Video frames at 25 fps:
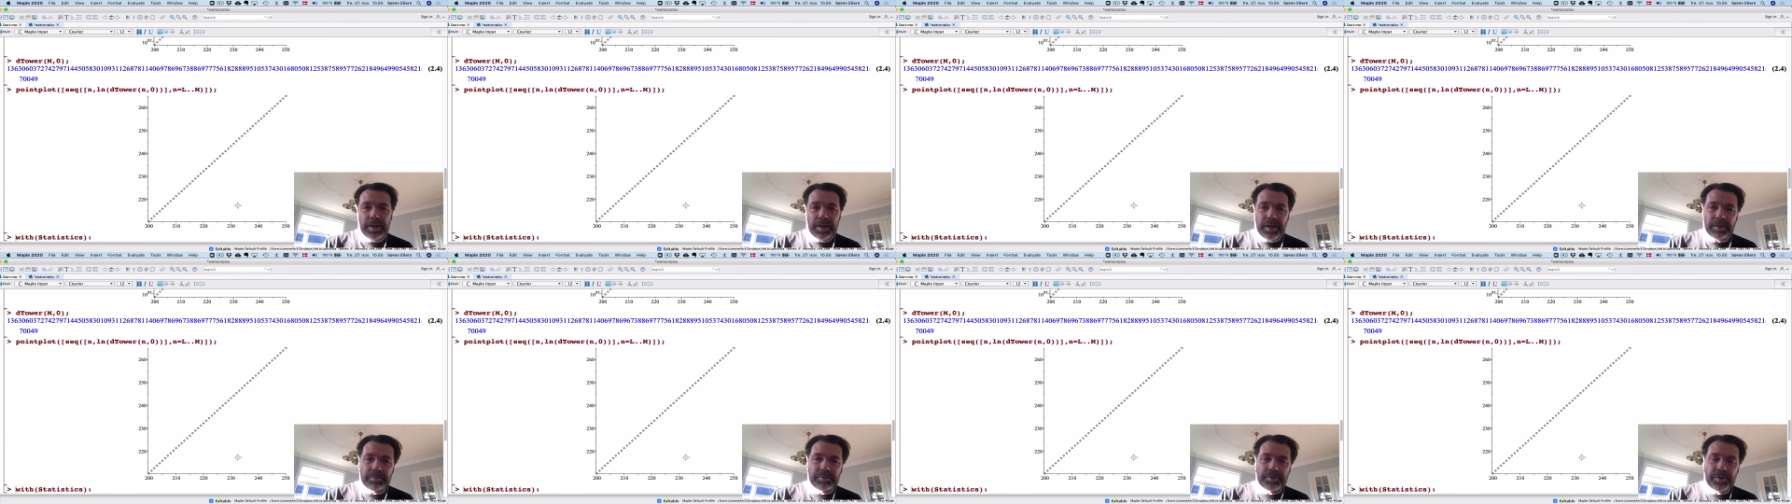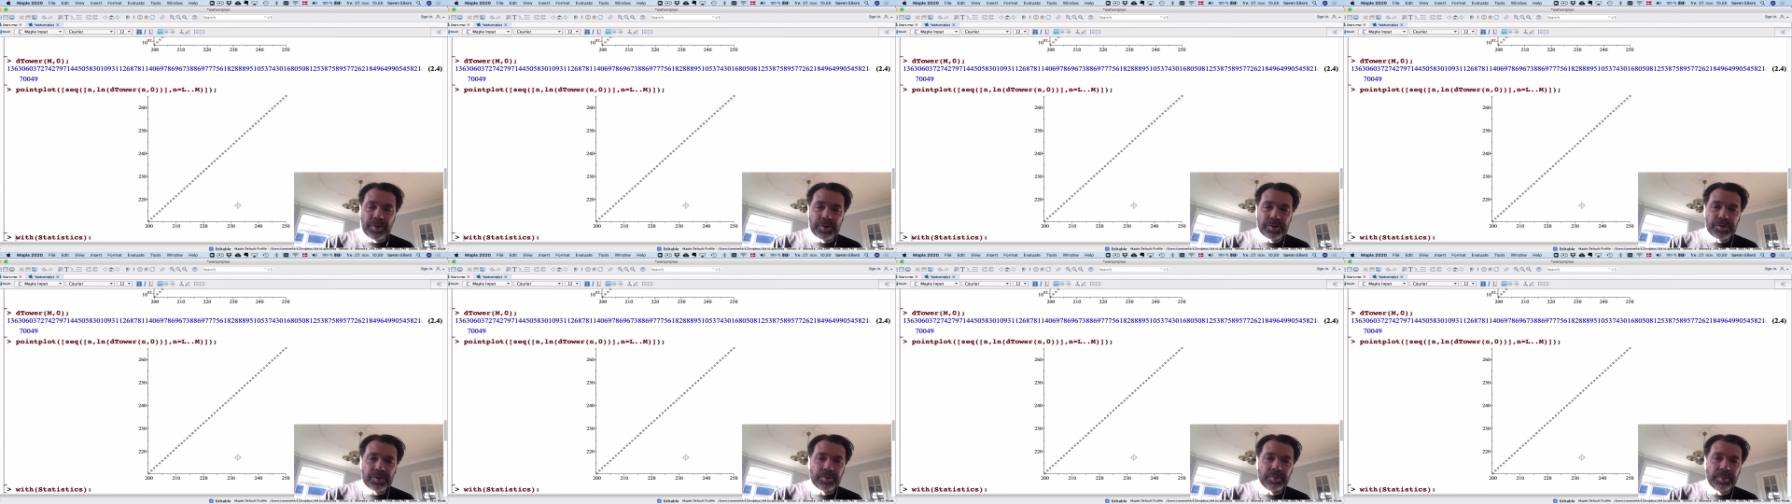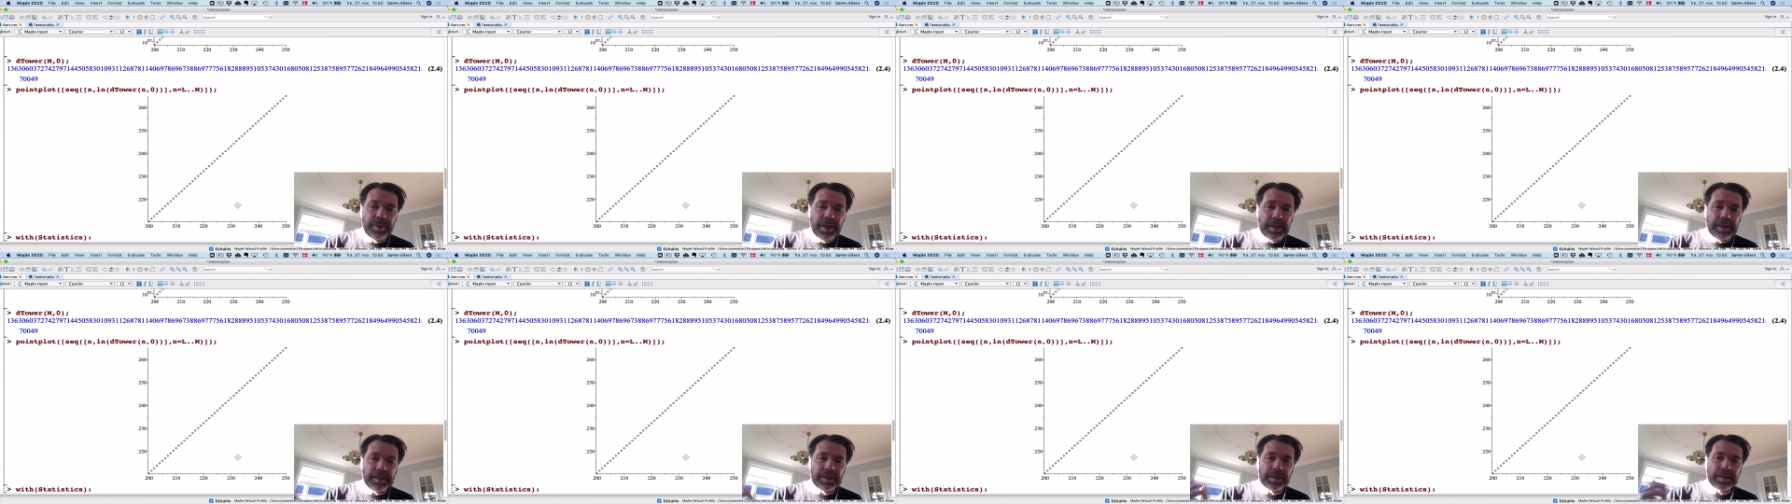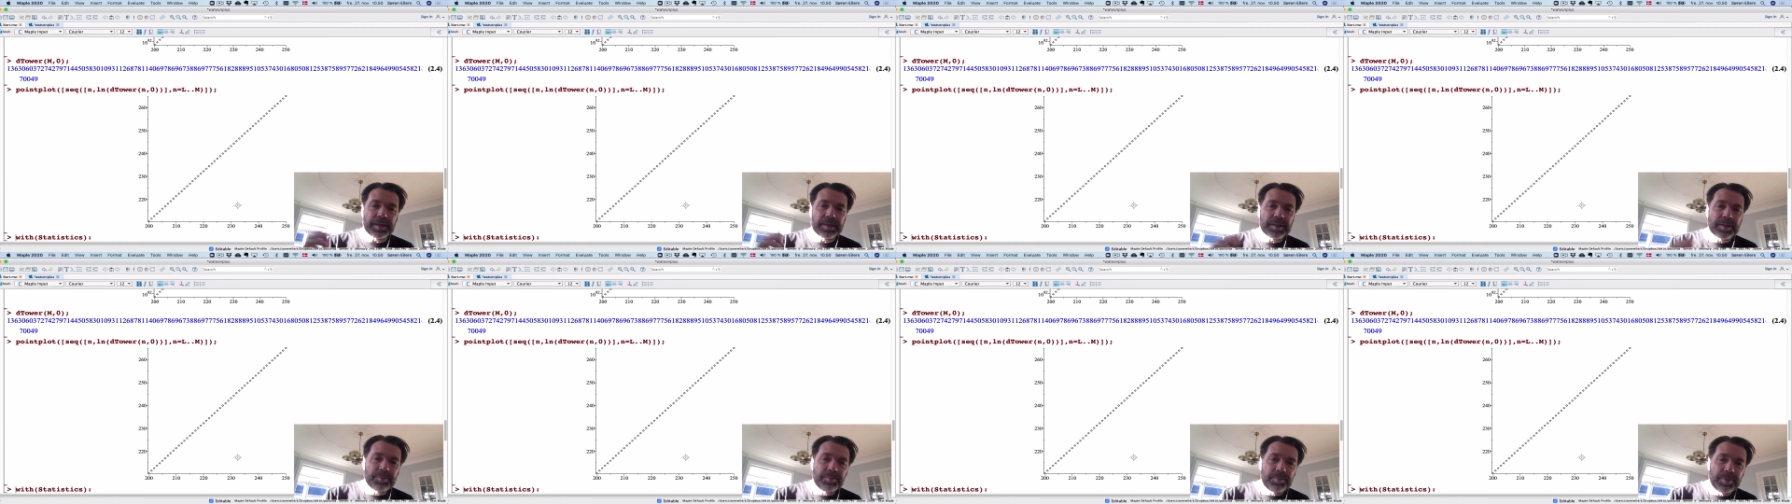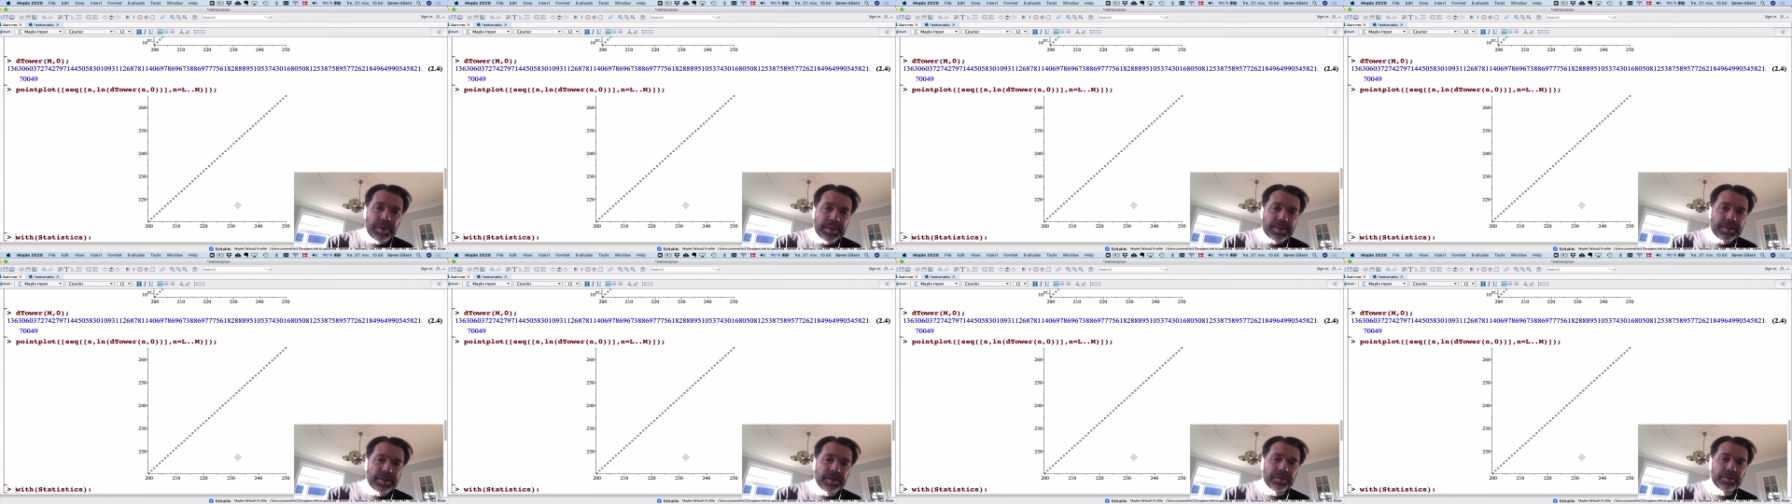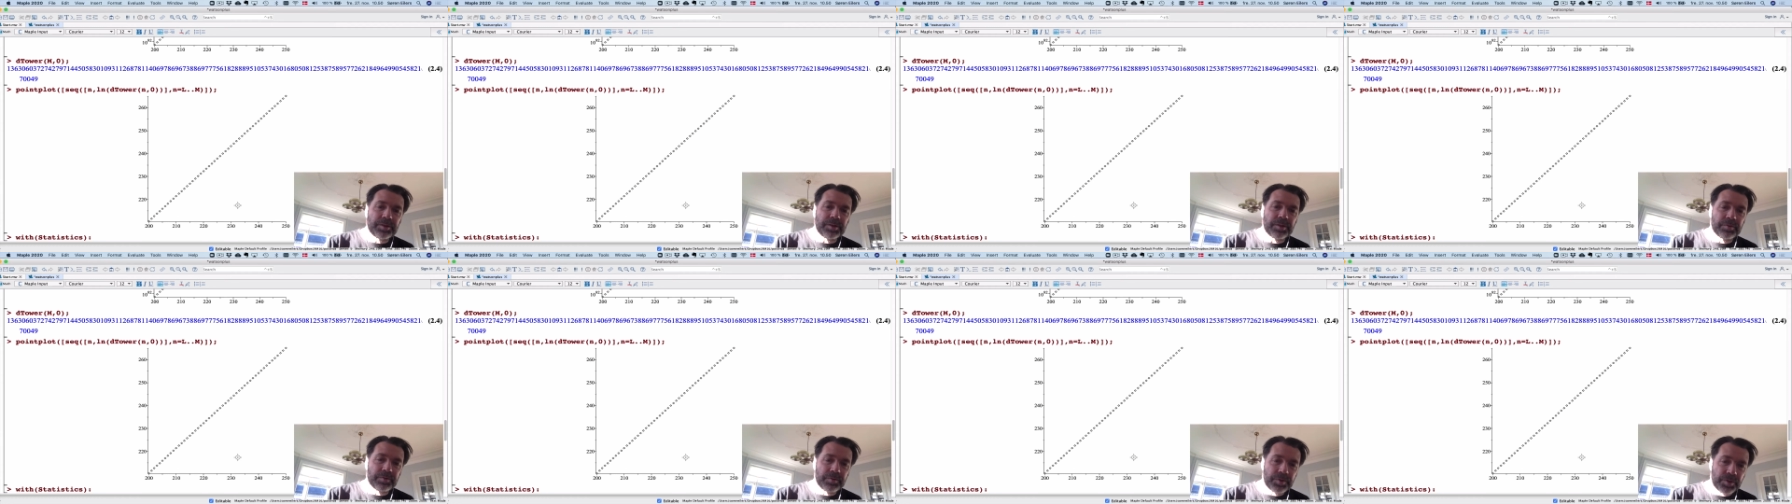I'm going to make an explicit
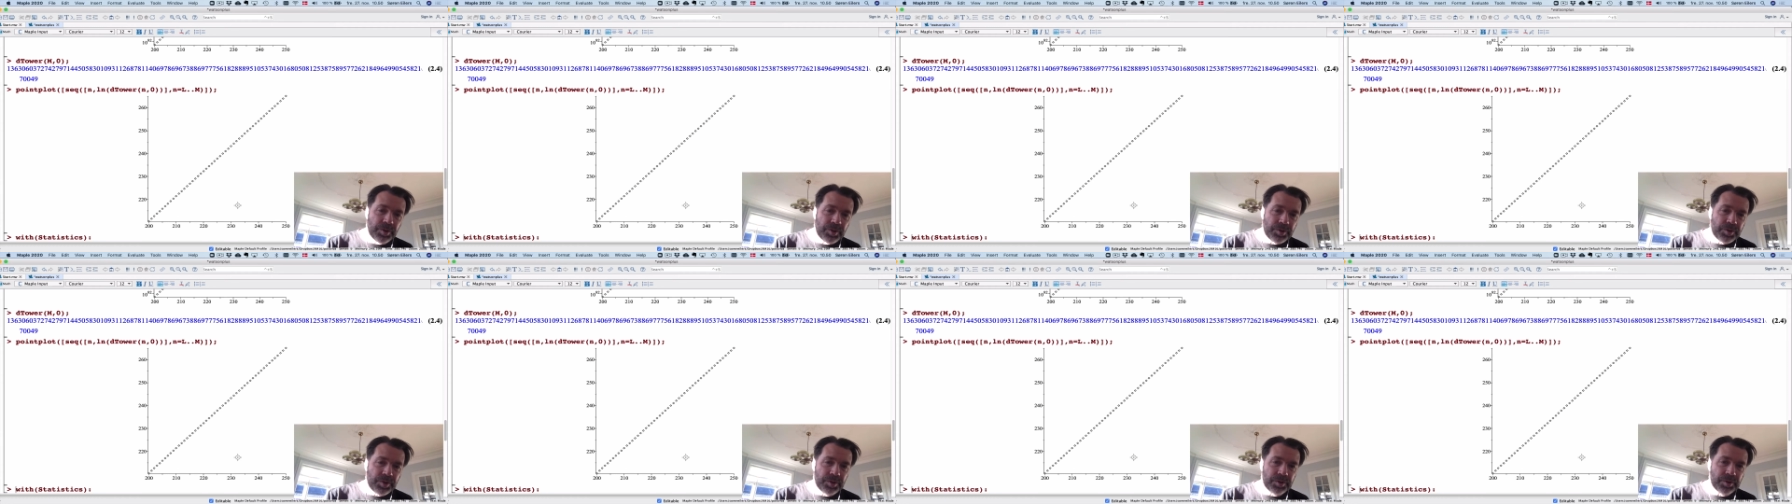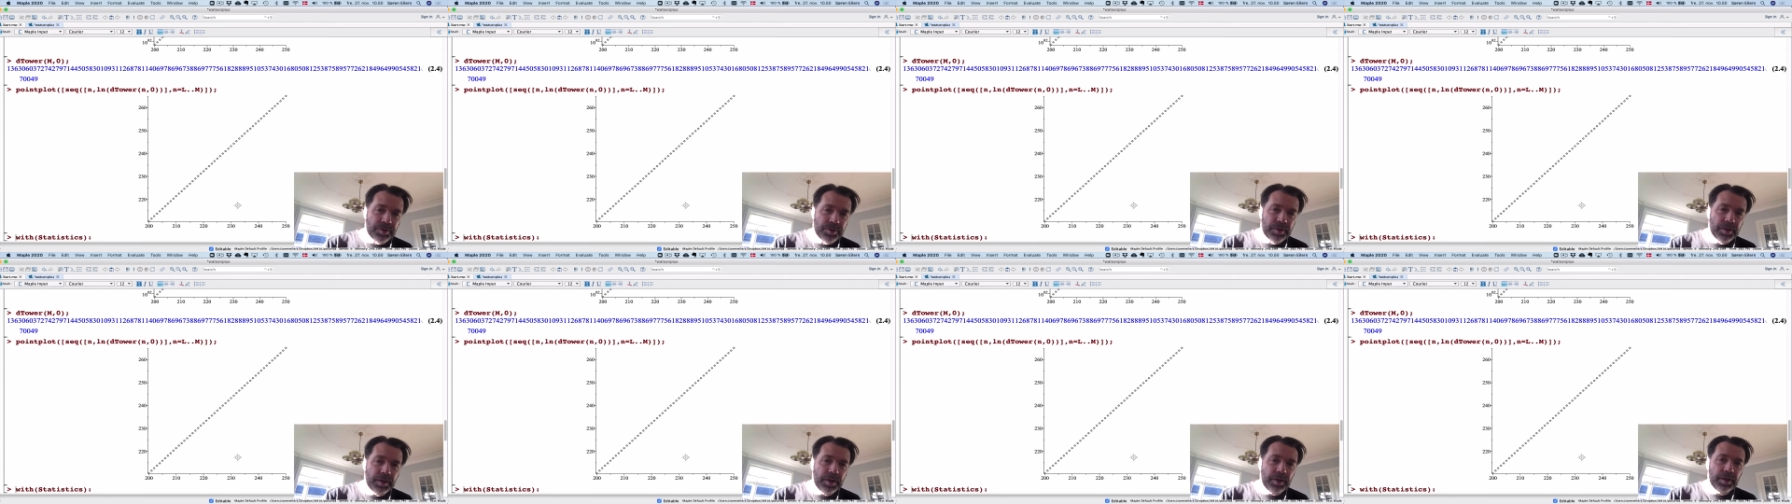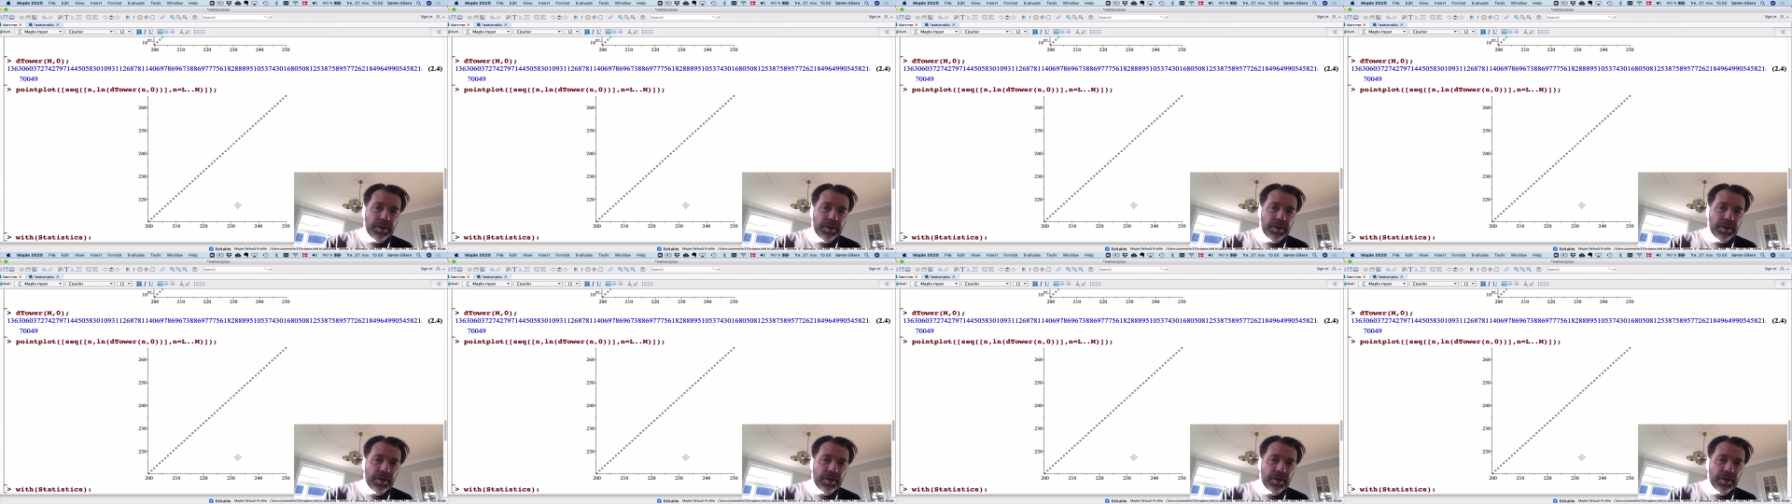conversion